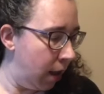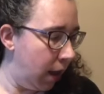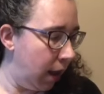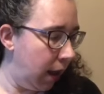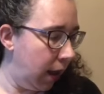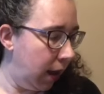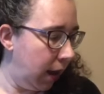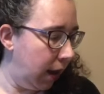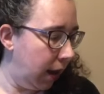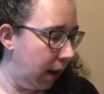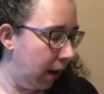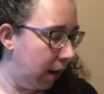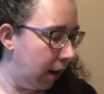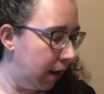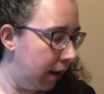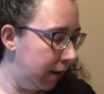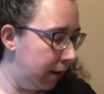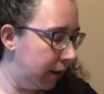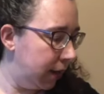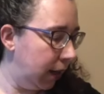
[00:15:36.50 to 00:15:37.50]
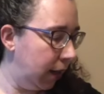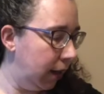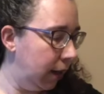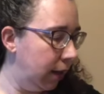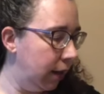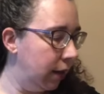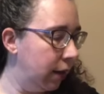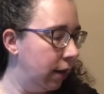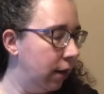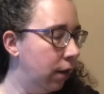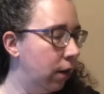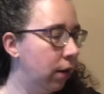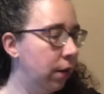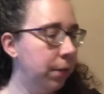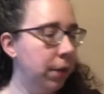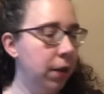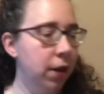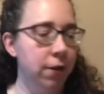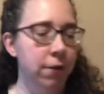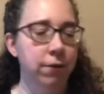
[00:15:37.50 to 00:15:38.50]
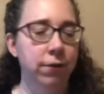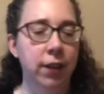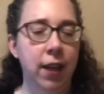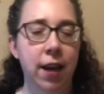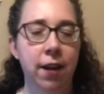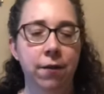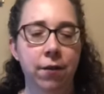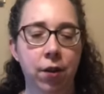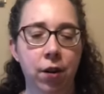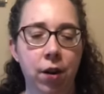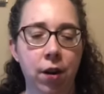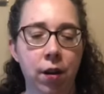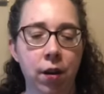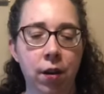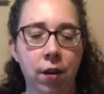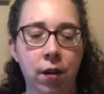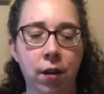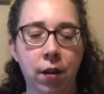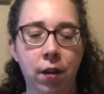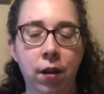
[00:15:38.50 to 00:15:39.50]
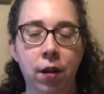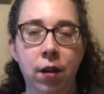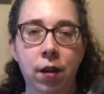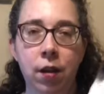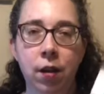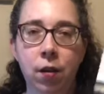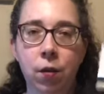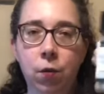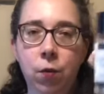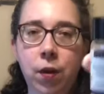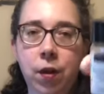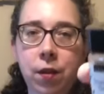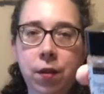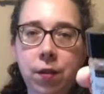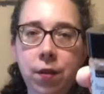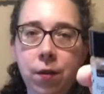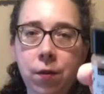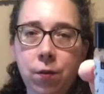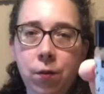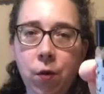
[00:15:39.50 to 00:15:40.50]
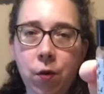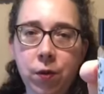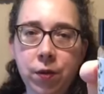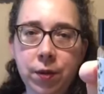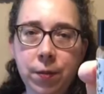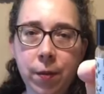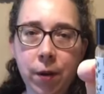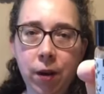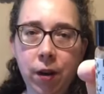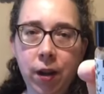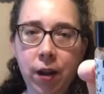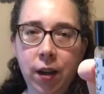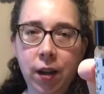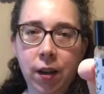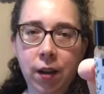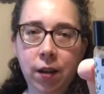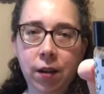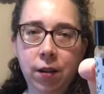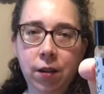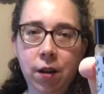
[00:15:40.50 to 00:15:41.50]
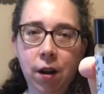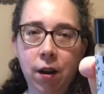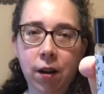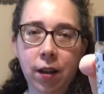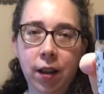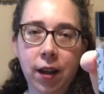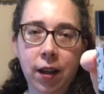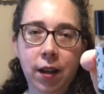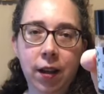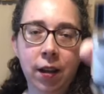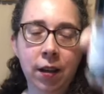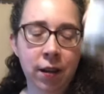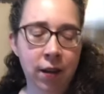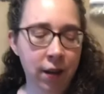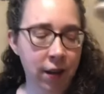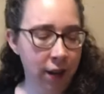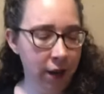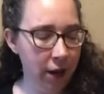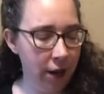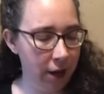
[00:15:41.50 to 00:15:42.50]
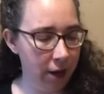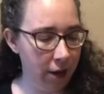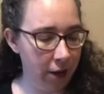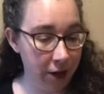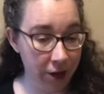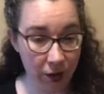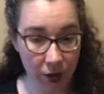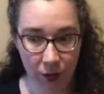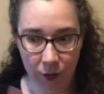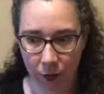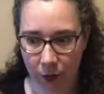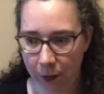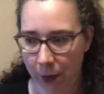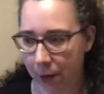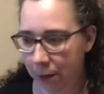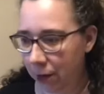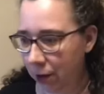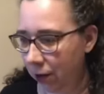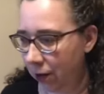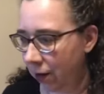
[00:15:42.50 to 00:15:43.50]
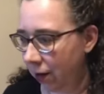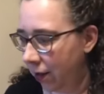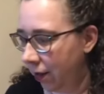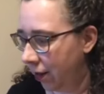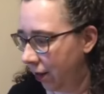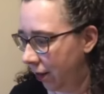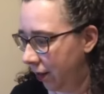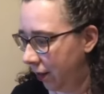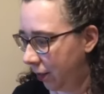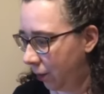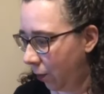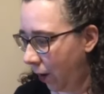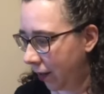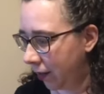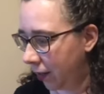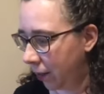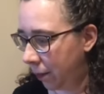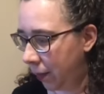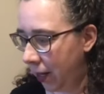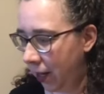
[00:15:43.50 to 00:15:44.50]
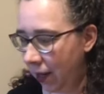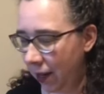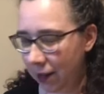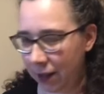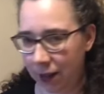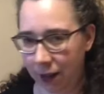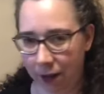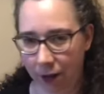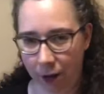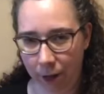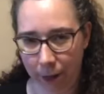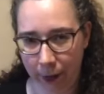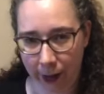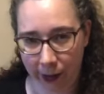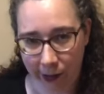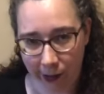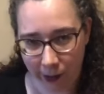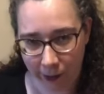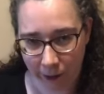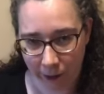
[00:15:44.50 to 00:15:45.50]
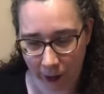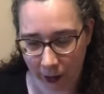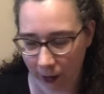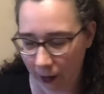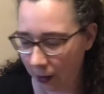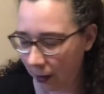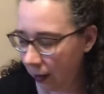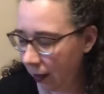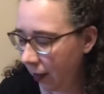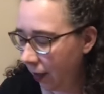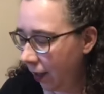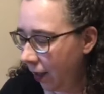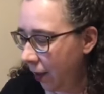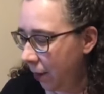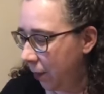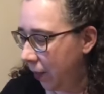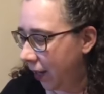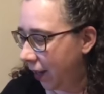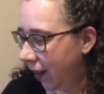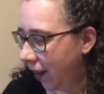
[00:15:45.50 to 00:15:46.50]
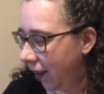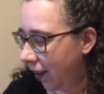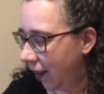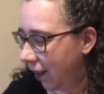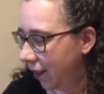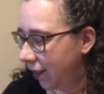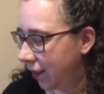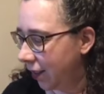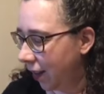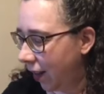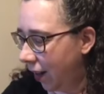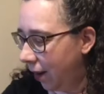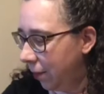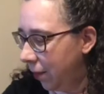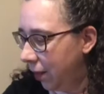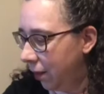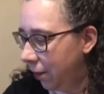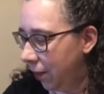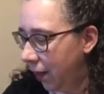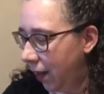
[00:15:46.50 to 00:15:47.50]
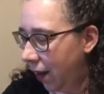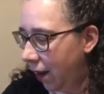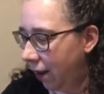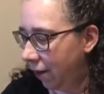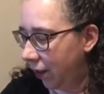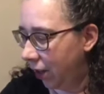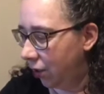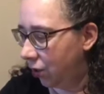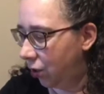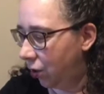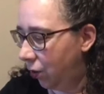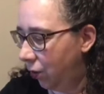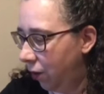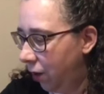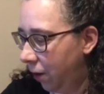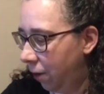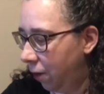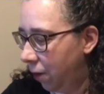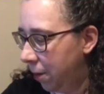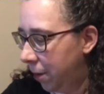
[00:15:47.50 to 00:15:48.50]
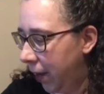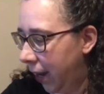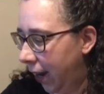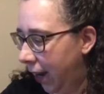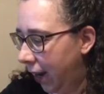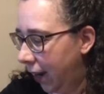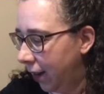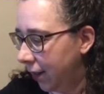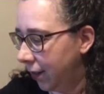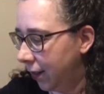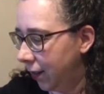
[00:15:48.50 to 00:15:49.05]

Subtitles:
I'm gonna flavor with rosemary garlic. Now, I just remembered this recipe is a little bit different because I'm gonna be having 2 different bags.